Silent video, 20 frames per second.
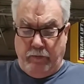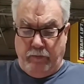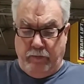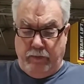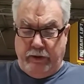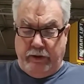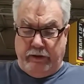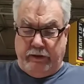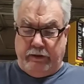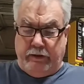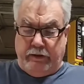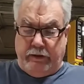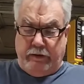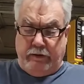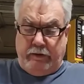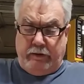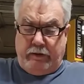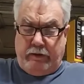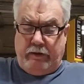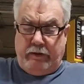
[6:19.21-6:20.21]
But,
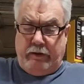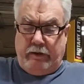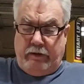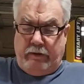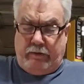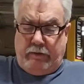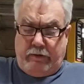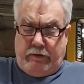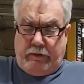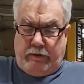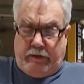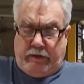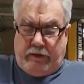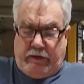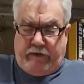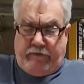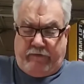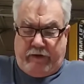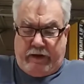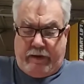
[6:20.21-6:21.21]
you know,
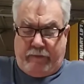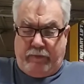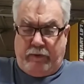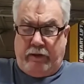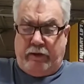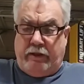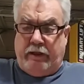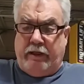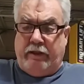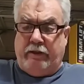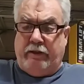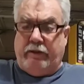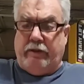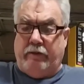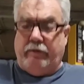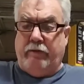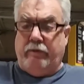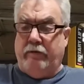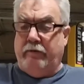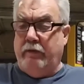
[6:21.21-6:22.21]
stuff happens. That's
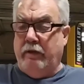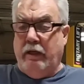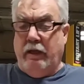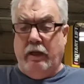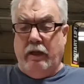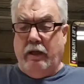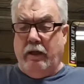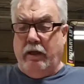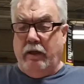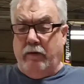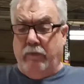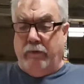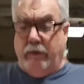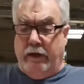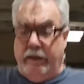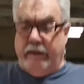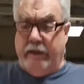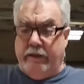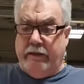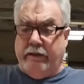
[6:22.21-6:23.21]

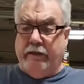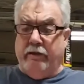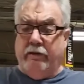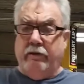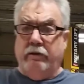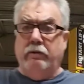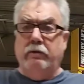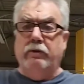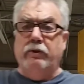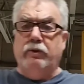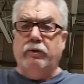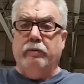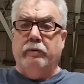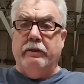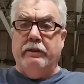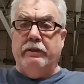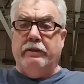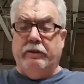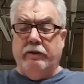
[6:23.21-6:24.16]
why they sell the loose ones.